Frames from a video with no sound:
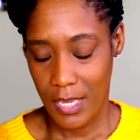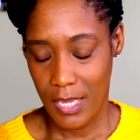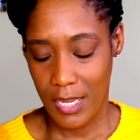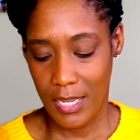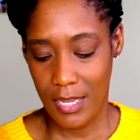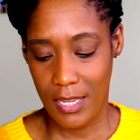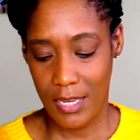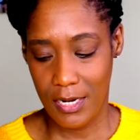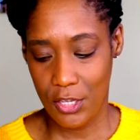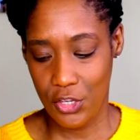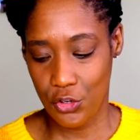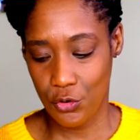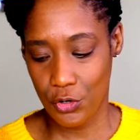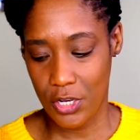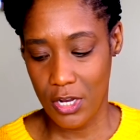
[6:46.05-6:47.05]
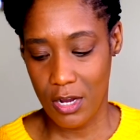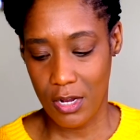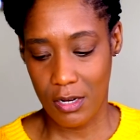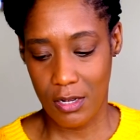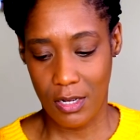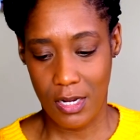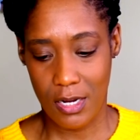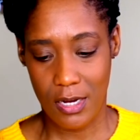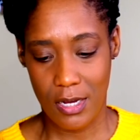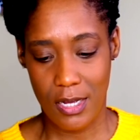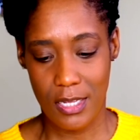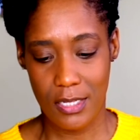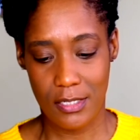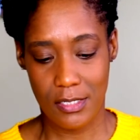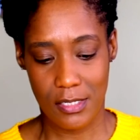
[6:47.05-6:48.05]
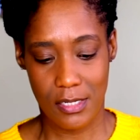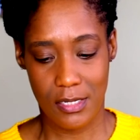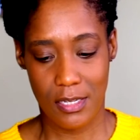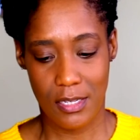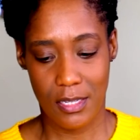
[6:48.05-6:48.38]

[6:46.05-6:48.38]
and you're going to cut